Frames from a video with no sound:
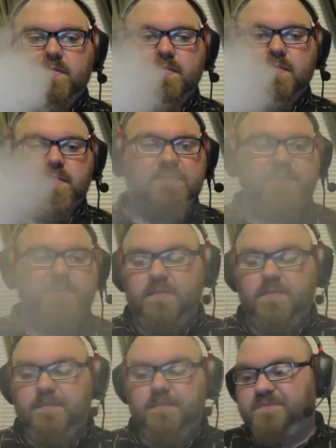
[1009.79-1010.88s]
So,
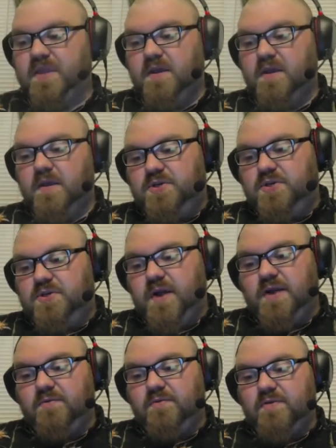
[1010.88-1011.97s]
do I
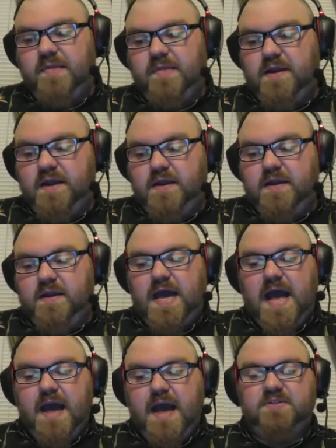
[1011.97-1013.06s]
recommend it?
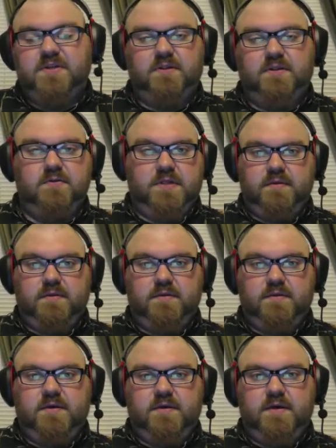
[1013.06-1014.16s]
Absolutely.
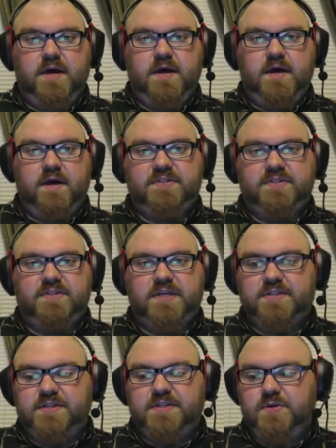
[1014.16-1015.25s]
This gets
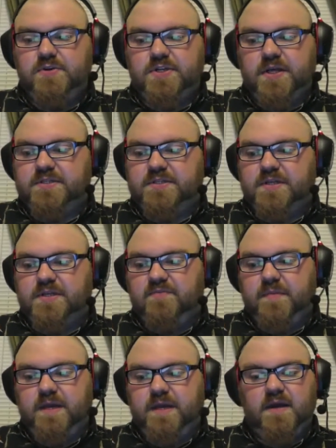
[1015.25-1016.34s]
a huge thumbs up from
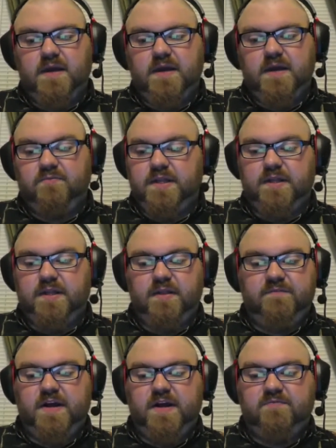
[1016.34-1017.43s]
me. I really love the
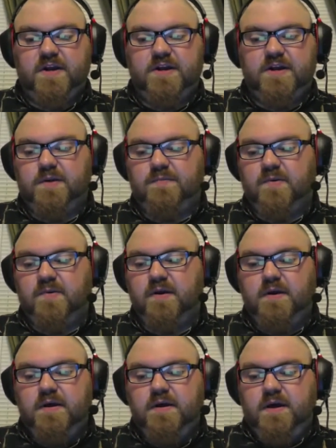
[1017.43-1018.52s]
Hellfire dripper.
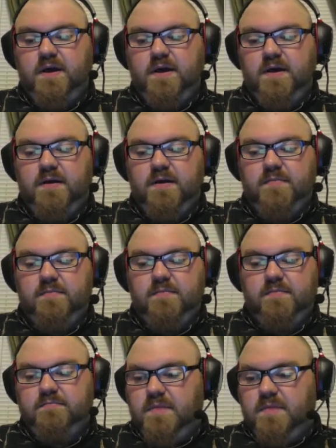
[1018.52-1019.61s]

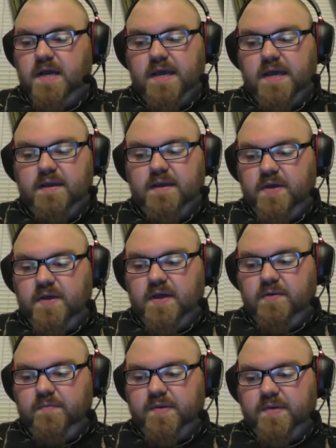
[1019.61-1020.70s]
I will
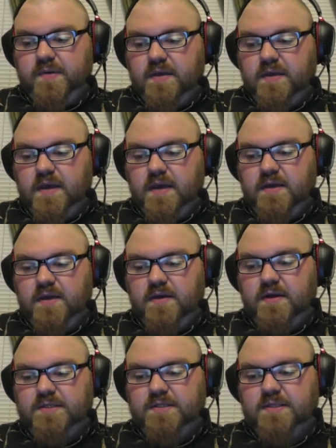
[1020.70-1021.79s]
be hanging on to this.